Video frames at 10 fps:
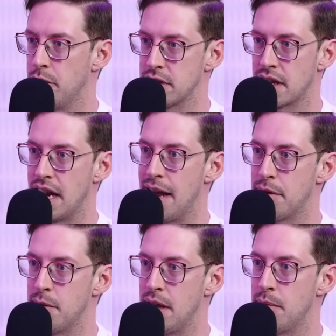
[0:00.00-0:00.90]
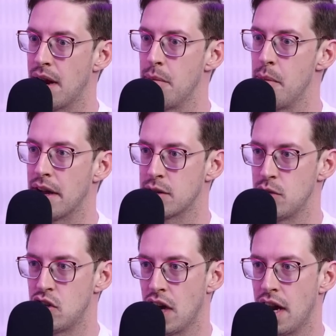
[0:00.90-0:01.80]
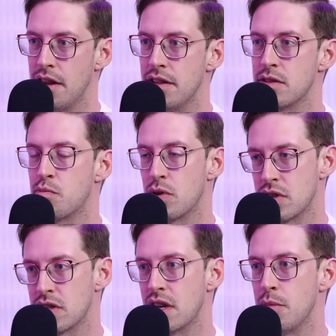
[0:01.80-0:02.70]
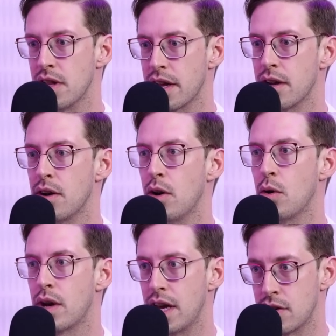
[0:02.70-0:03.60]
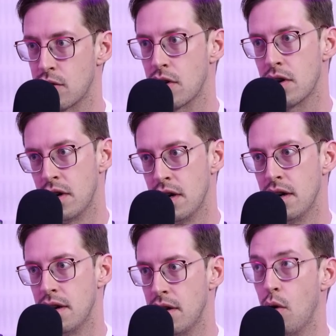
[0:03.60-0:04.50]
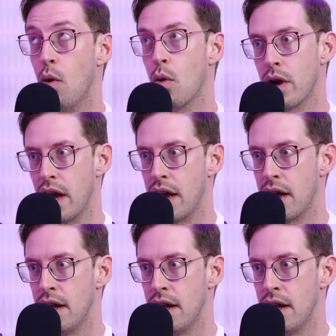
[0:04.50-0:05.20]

know what's going to happen to me, but I'm about to be shot." And this person's going to be like, "Okay, sir. Okay."